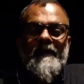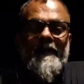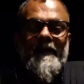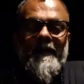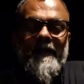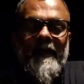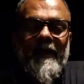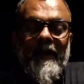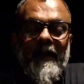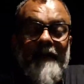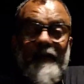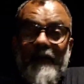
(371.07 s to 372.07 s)

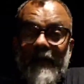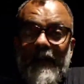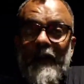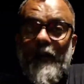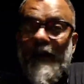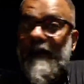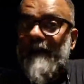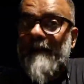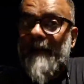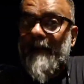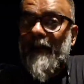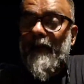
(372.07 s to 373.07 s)
if you really look at it,
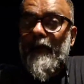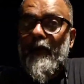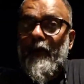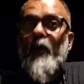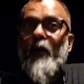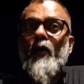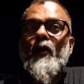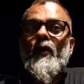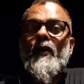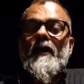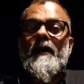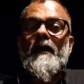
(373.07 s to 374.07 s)
people who know,
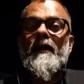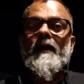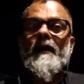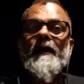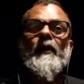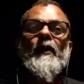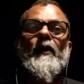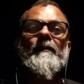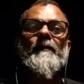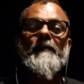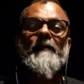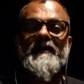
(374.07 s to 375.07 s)

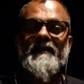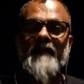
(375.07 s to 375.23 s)
military